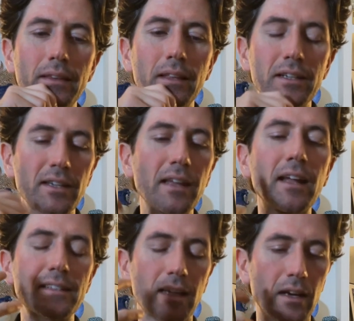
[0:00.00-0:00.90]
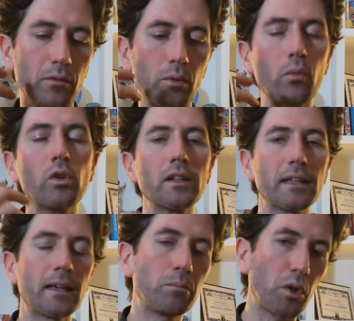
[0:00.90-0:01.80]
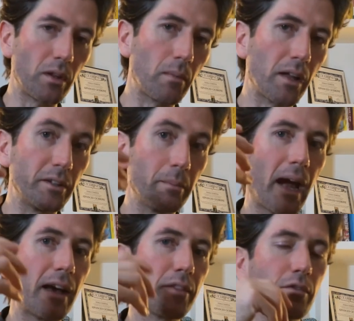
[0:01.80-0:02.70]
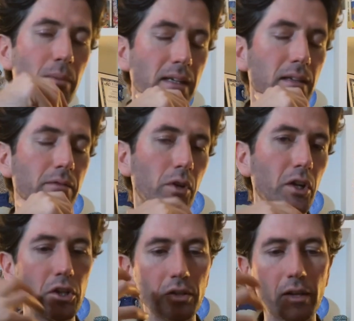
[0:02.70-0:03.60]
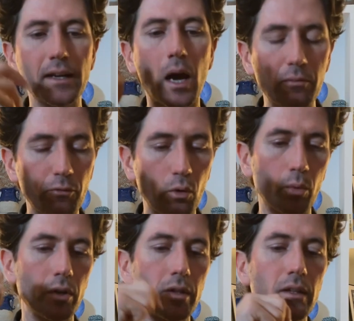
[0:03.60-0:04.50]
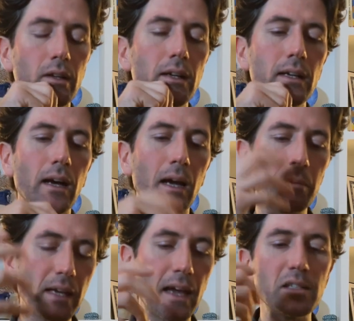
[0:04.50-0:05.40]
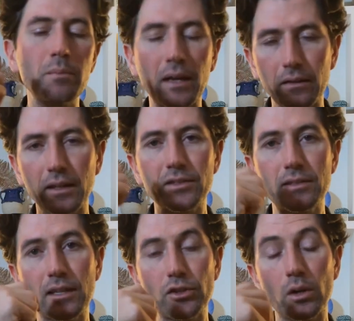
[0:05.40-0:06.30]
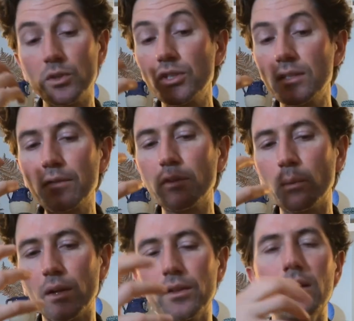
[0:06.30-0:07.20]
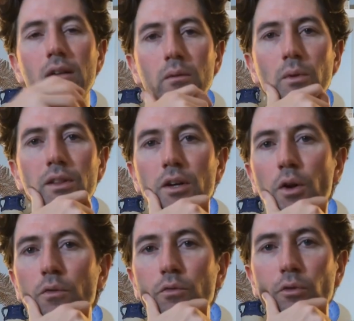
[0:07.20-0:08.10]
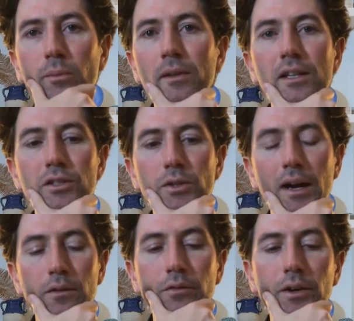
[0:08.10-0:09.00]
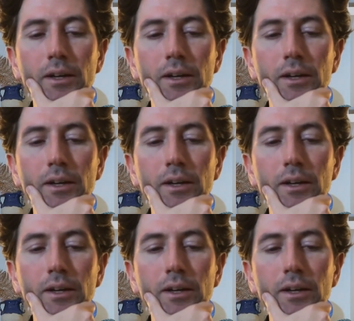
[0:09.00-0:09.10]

they say that's kind of what really put them on their path of making very good, like, hop forward IPAs, pale ales, etc., which is definitely what they're known for. But they do have